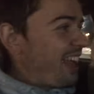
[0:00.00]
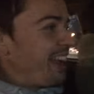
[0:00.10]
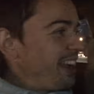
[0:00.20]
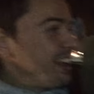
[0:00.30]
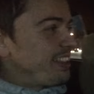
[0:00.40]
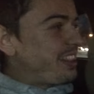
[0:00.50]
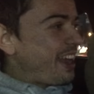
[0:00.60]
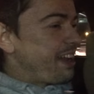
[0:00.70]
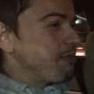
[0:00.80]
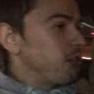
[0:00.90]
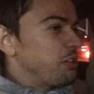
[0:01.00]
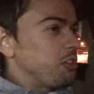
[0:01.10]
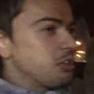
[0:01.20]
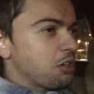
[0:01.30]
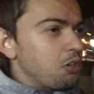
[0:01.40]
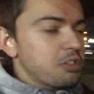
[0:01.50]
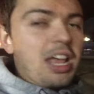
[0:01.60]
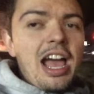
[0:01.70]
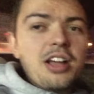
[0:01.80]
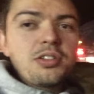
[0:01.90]
and then we'll go
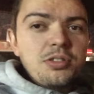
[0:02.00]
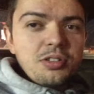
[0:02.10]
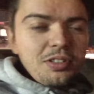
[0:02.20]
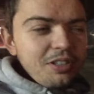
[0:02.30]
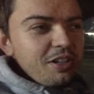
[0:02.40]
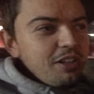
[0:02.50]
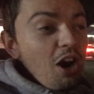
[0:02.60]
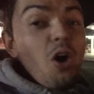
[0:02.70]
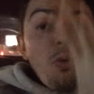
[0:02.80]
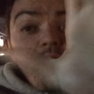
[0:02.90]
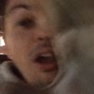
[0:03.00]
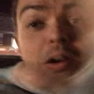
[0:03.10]
tackle. Oh, oh